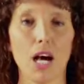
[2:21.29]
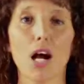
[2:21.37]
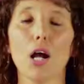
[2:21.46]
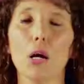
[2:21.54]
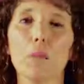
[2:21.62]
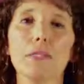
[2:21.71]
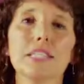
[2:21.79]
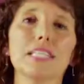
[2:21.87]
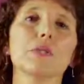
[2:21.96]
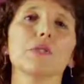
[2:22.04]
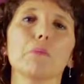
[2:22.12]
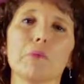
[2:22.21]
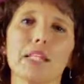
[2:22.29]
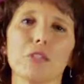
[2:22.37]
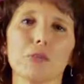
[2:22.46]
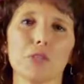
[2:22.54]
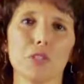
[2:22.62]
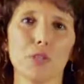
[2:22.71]
I hope I see you on the
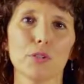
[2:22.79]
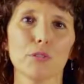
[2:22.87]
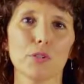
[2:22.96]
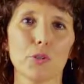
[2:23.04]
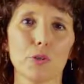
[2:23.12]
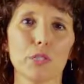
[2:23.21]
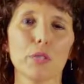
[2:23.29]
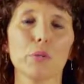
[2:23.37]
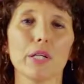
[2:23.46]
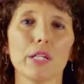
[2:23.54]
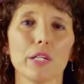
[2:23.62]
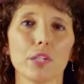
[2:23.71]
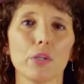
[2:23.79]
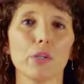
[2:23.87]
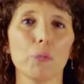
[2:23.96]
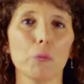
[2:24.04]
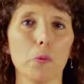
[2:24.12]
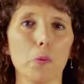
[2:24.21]
medical intuitive courses where you can
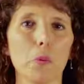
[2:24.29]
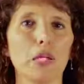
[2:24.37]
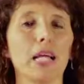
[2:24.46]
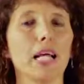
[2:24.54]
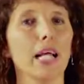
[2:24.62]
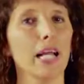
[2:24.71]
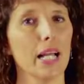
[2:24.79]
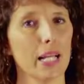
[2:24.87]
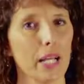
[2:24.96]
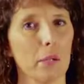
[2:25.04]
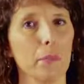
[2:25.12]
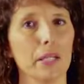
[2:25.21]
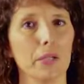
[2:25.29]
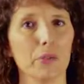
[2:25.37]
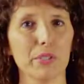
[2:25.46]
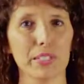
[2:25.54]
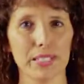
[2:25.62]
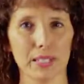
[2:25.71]
learn more and help heal
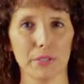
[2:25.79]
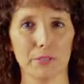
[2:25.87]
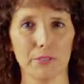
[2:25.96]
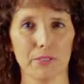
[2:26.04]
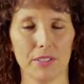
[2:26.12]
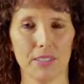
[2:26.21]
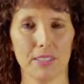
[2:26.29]
yourself.